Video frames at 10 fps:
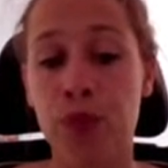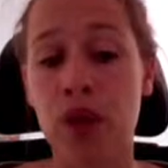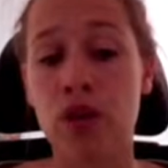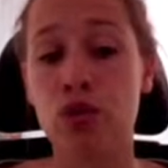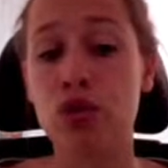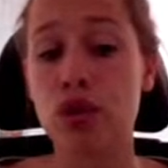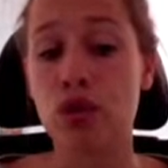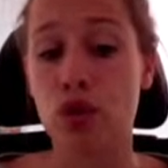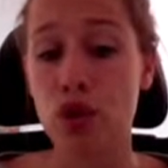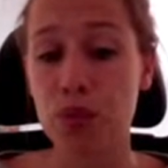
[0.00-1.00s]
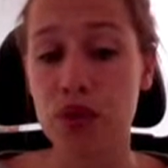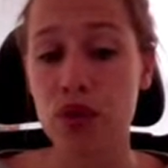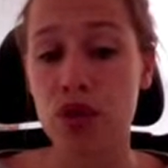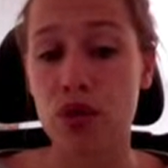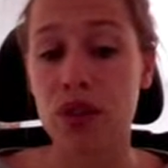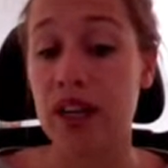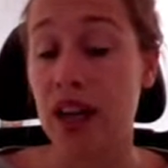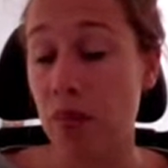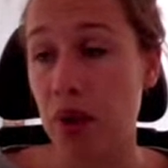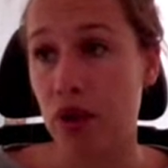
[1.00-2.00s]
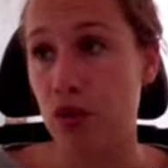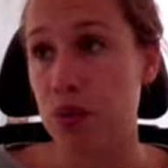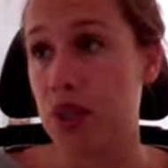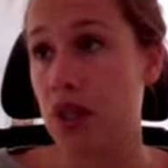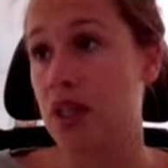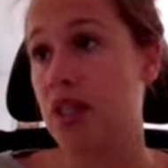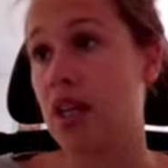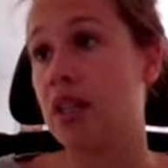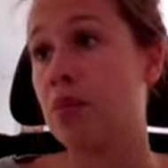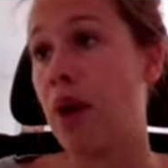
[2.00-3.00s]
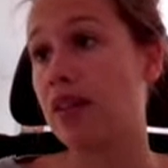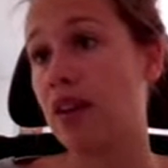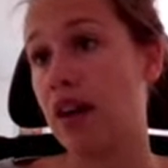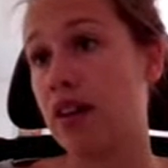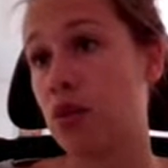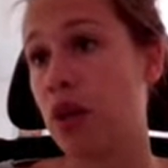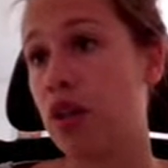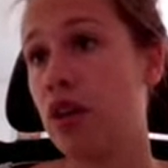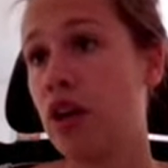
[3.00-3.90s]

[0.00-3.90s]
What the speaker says: Google Groups, so dynamic groups, is in beta as well.